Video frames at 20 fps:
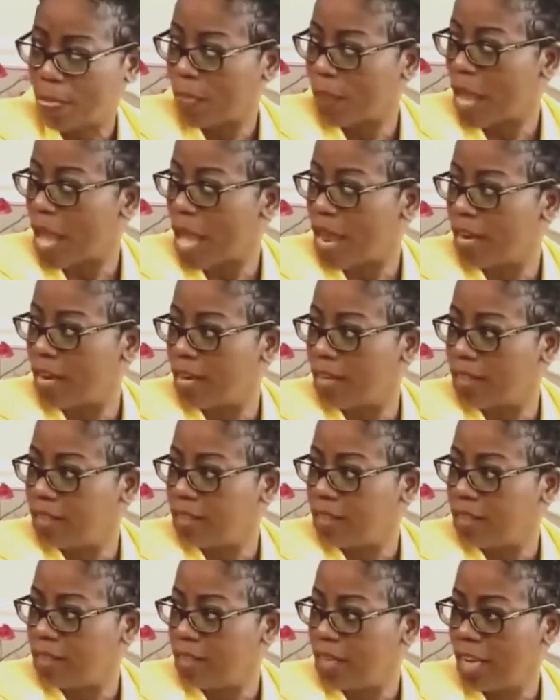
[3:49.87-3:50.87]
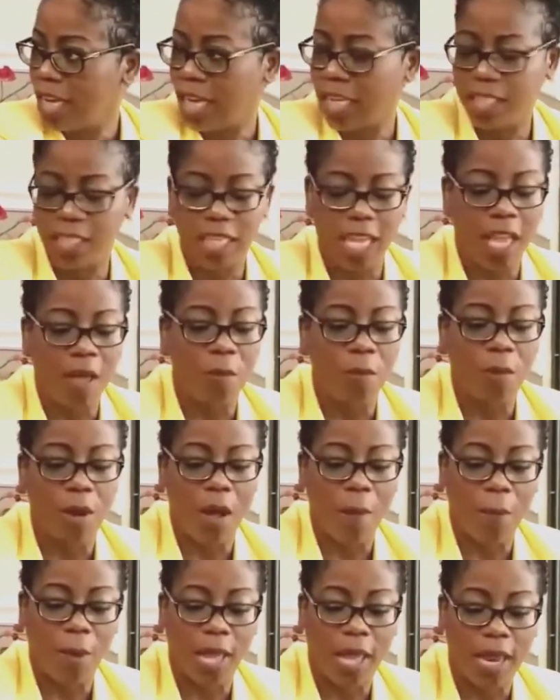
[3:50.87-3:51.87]
Got it? Yes. It's
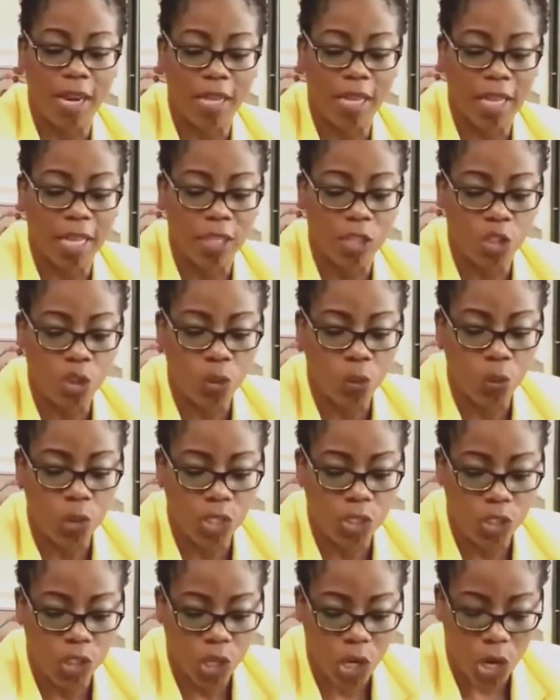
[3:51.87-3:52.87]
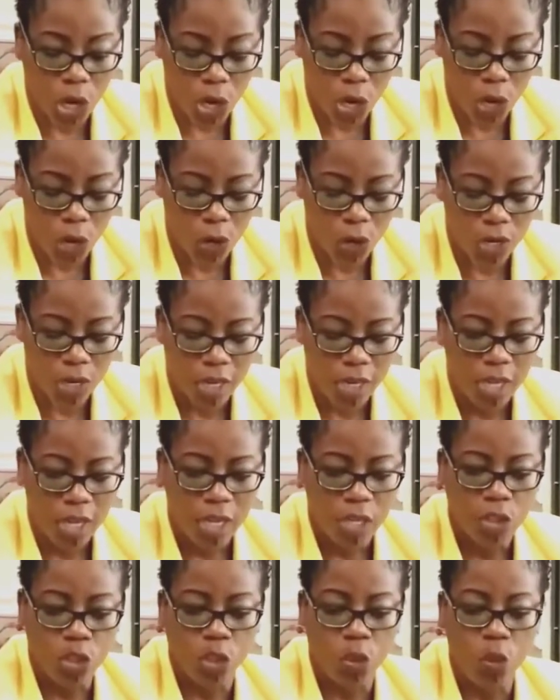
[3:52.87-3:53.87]
improper etiquette to return
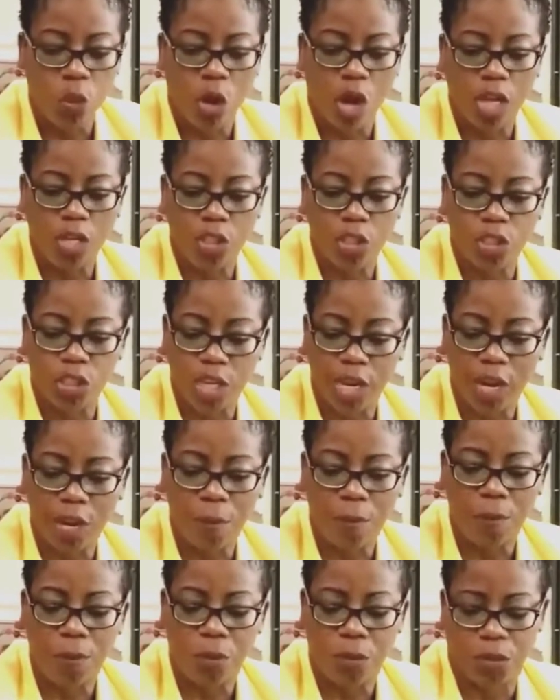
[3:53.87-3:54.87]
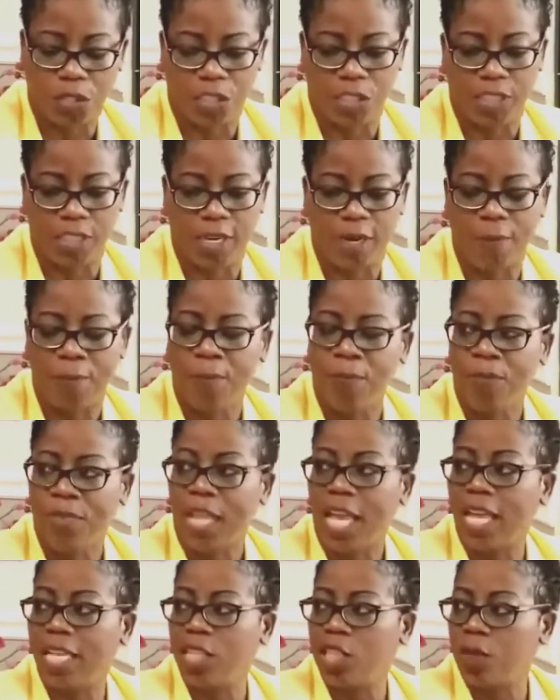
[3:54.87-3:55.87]
to a shared portion,
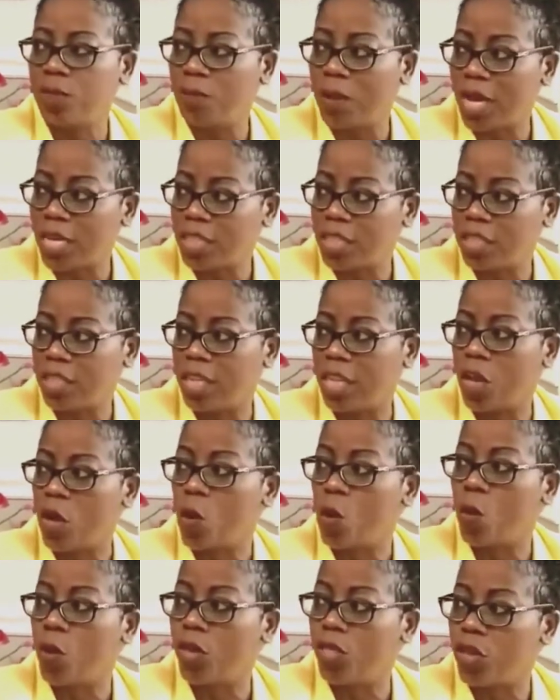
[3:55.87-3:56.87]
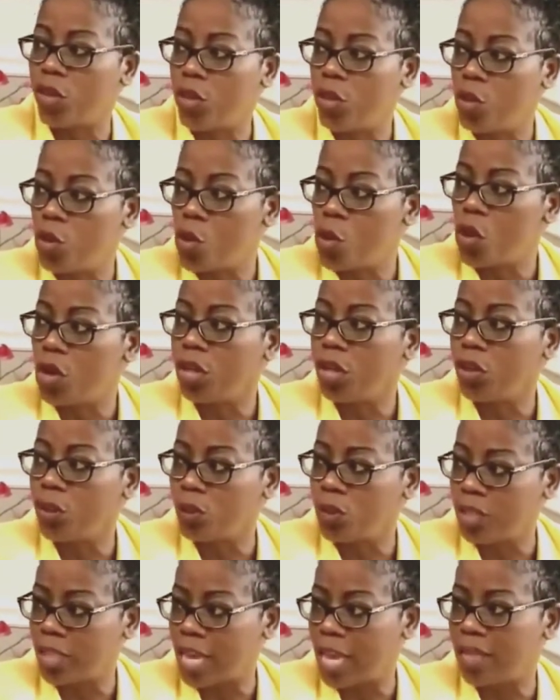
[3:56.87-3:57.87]
especially with your
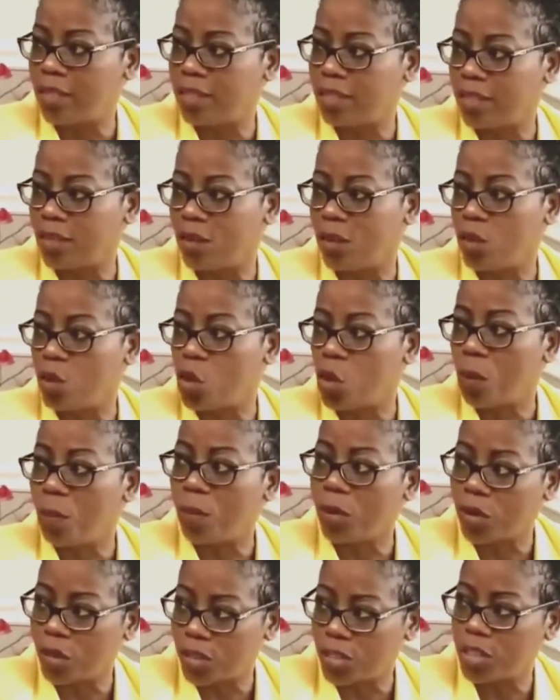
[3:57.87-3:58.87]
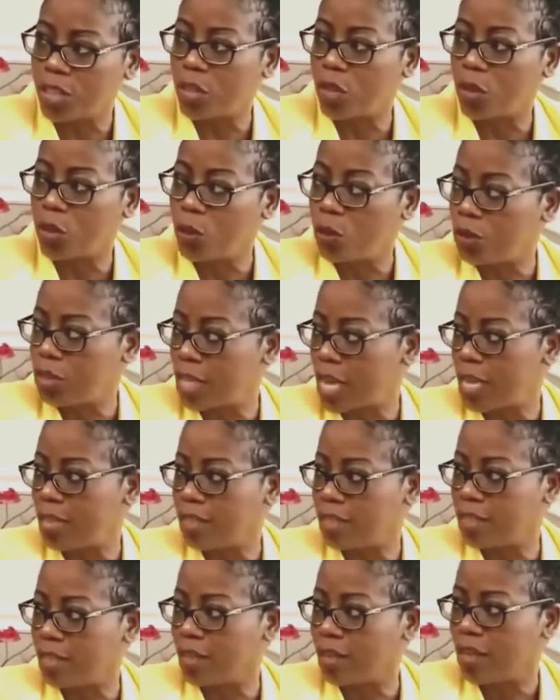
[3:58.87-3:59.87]
utensil, your personal
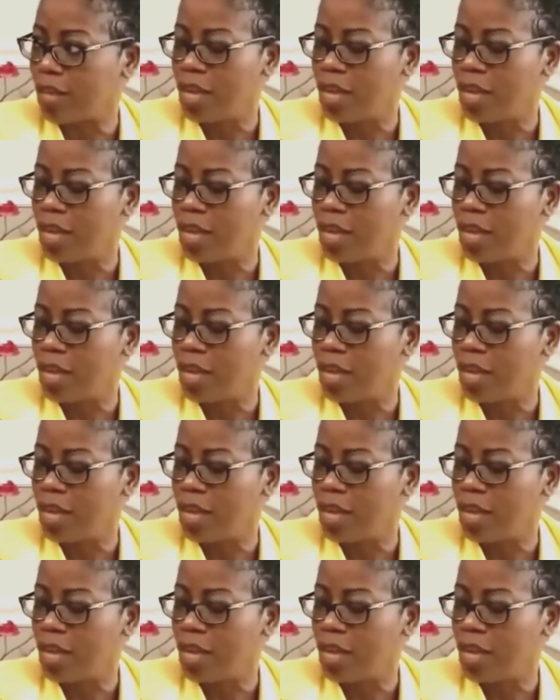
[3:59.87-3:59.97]
utensil.